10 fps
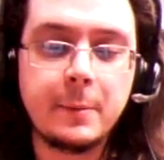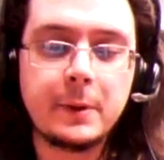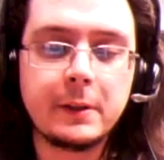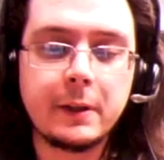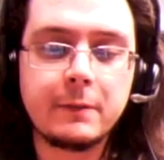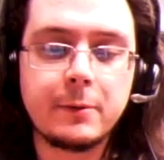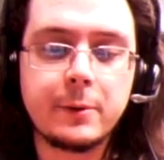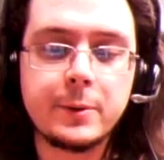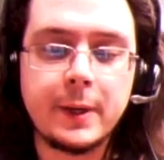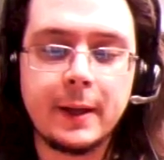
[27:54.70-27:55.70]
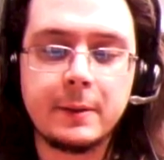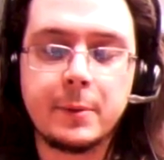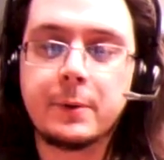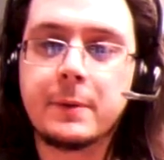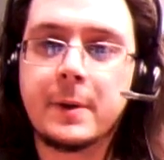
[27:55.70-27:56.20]
I'm really looking forward to it.
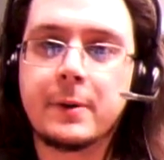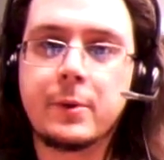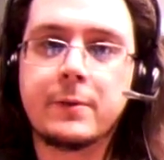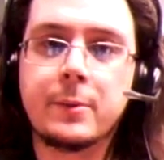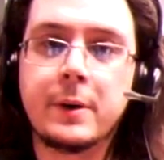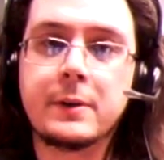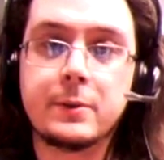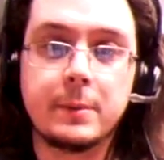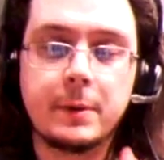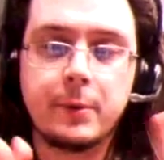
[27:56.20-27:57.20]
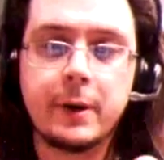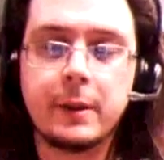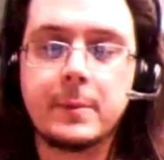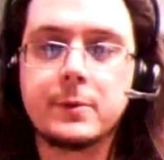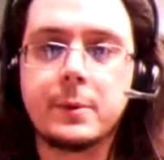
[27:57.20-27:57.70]
And both the Modern Warfare one and two, I'm, I'm
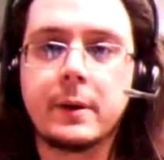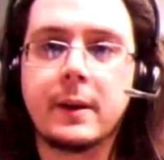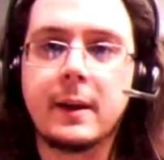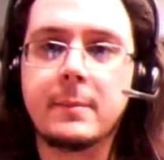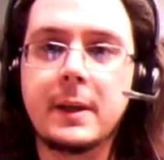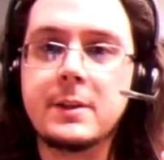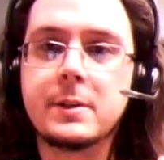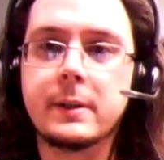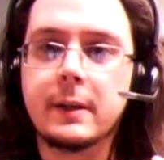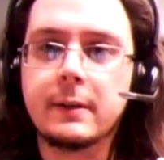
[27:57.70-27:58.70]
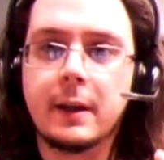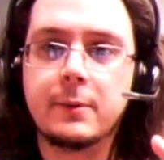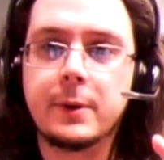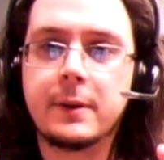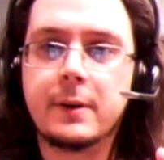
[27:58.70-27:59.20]
rating them as one game easily
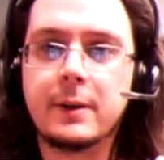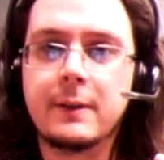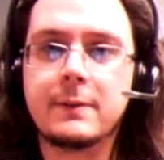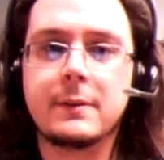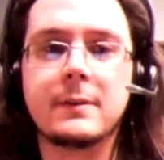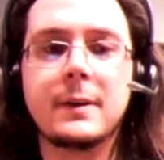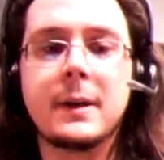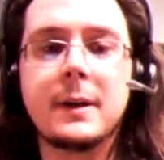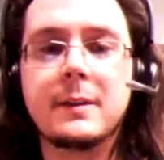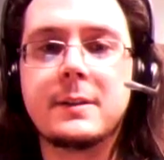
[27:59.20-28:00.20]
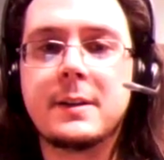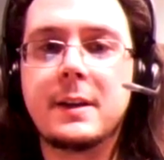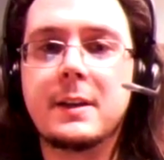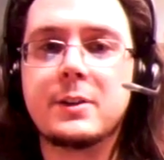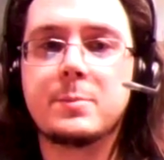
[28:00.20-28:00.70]
and without even the
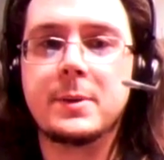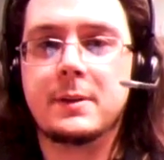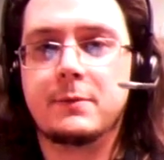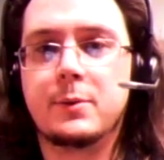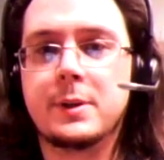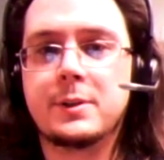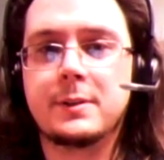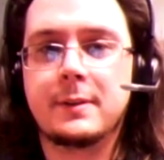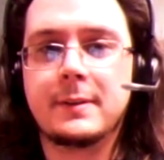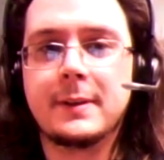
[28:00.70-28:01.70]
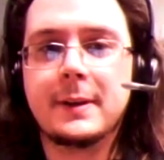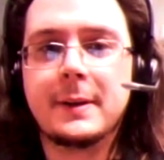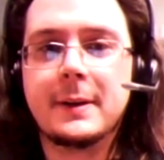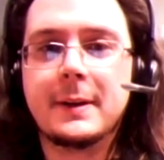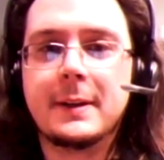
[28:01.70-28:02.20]
tiniest bit of question.
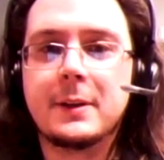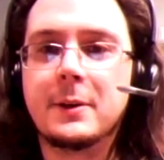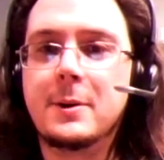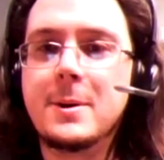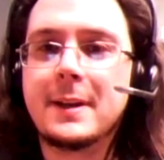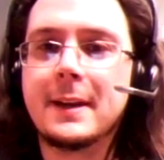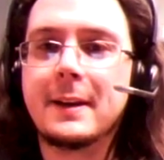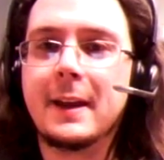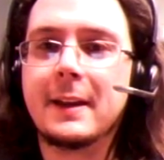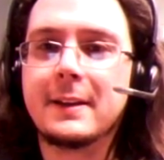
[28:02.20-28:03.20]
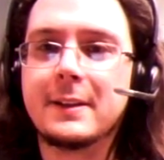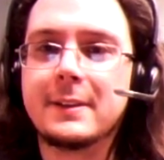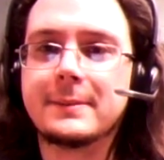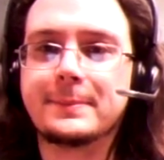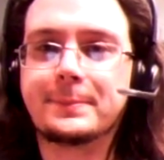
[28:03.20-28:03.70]
You know, get a
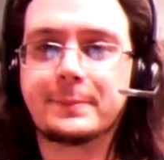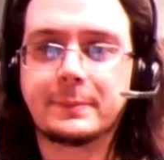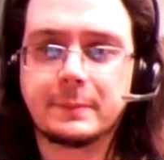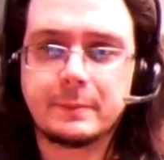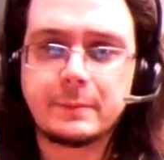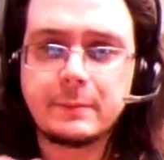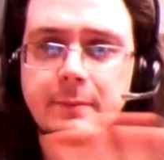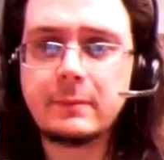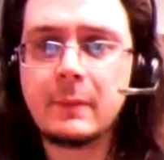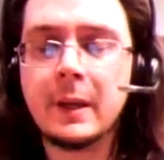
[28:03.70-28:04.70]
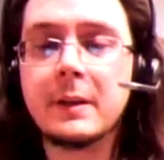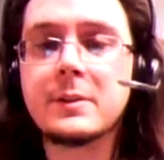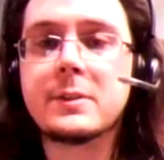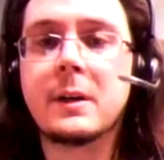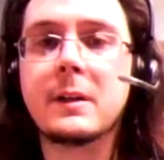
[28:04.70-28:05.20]
uh,
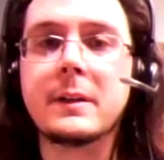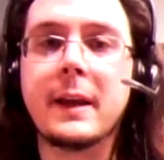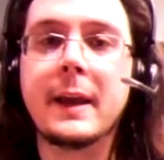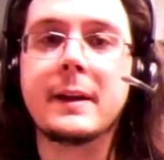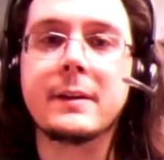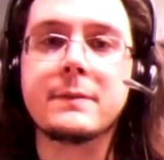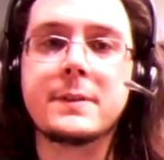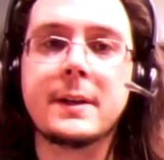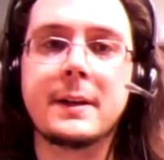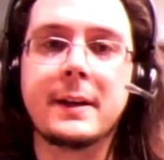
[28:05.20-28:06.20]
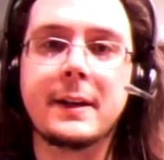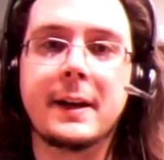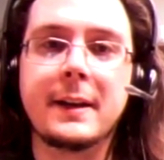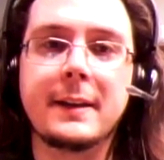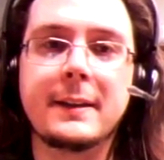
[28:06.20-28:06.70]
get a solid eight out of ten. I,
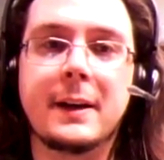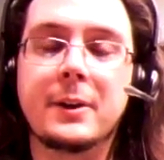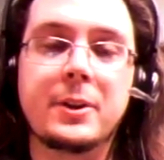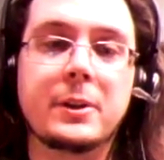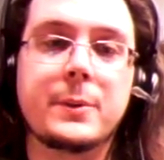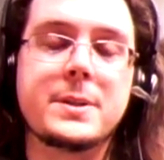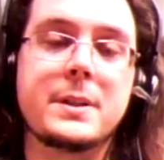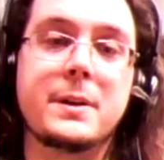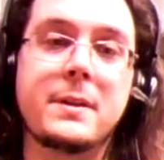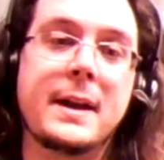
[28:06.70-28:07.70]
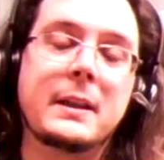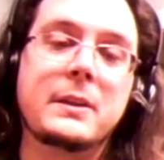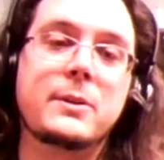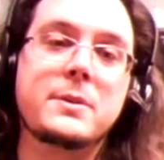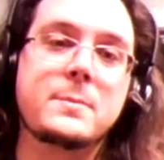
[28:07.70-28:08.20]
I I'll, the only reason they're that
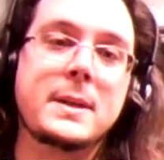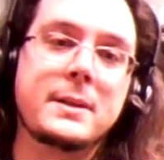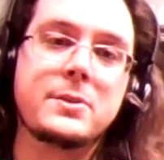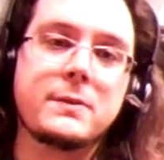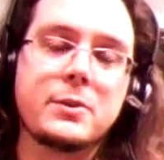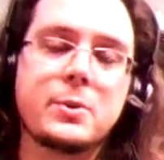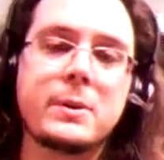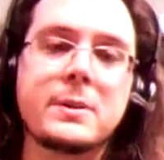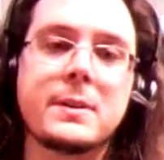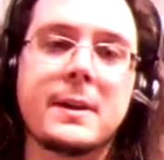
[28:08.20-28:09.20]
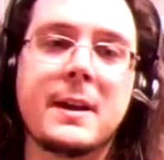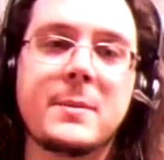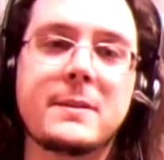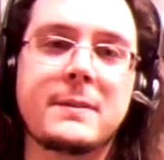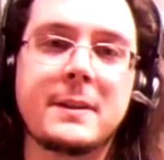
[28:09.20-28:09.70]
low is because of the shortness of the
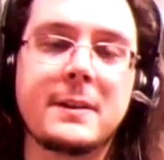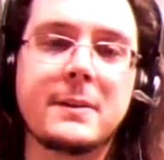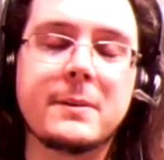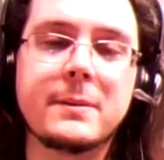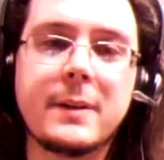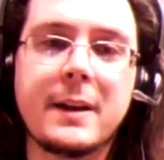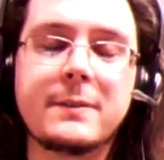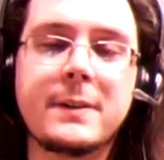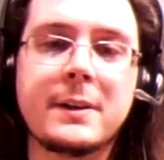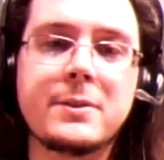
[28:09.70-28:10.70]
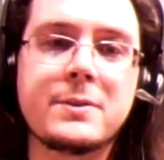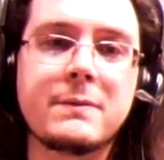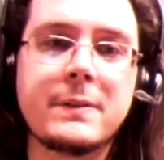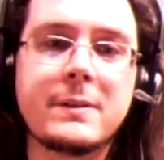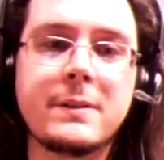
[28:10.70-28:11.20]
game and the, and the other
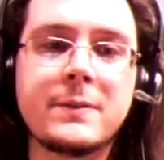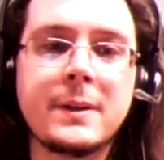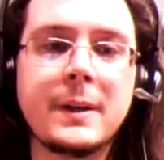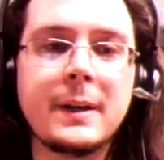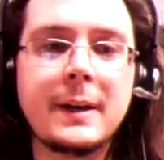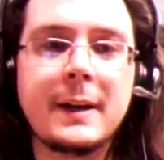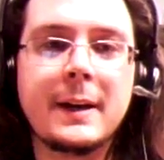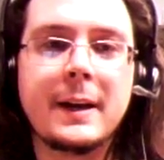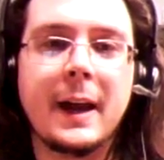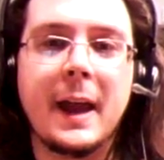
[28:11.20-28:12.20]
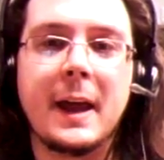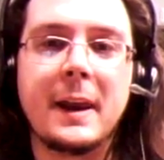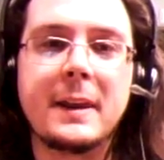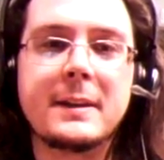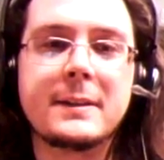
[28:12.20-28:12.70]
factors involved.
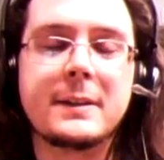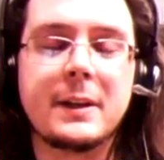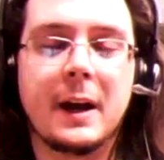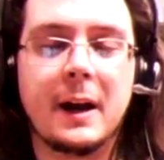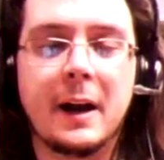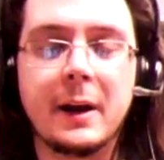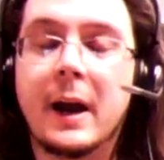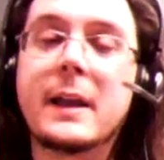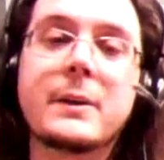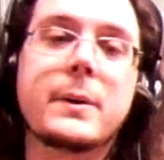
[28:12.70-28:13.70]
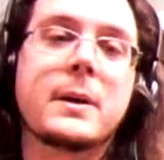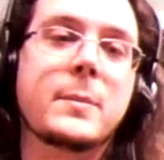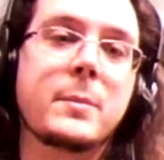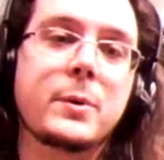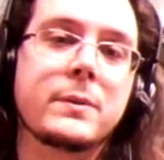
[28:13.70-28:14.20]
And I highly
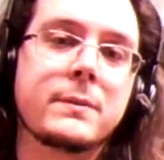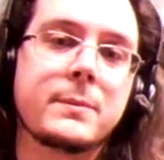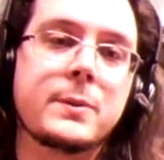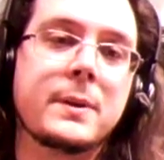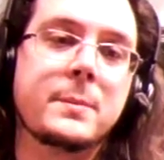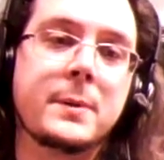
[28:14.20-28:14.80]
recommend both of them to